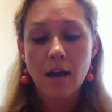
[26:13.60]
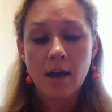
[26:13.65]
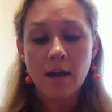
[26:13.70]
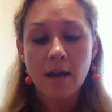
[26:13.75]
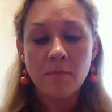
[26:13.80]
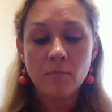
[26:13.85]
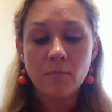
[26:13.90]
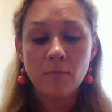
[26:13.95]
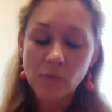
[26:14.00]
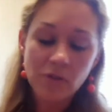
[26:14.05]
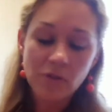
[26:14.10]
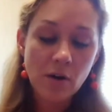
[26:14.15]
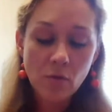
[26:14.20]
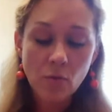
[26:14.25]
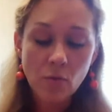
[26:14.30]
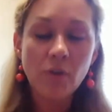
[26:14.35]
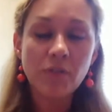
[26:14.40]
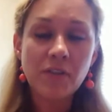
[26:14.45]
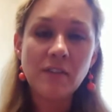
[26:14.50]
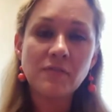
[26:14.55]
and um,
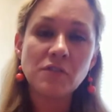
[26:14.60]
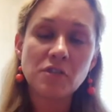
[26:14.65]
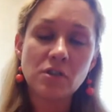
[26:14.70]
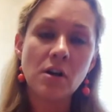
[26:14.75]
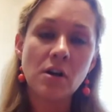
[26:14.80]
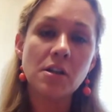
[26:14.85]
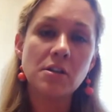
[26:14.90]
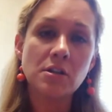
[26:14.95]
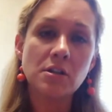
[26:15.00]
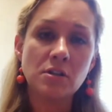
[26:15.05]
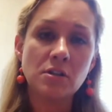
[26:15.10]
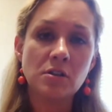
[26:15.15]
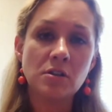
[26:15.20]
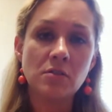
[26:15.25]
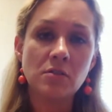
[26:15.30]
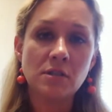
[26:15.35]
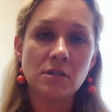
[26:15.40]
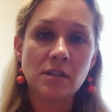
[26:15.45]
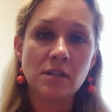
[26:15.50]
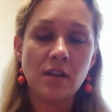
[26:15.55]
what they've started to
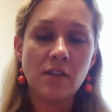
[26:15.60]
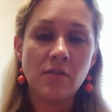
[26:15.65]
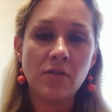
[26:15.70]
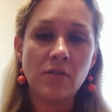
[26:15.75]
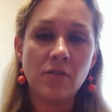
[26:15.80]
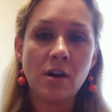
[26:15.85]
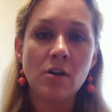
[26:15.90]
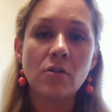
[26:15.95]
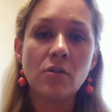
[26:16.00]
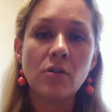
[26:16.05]
do is they they're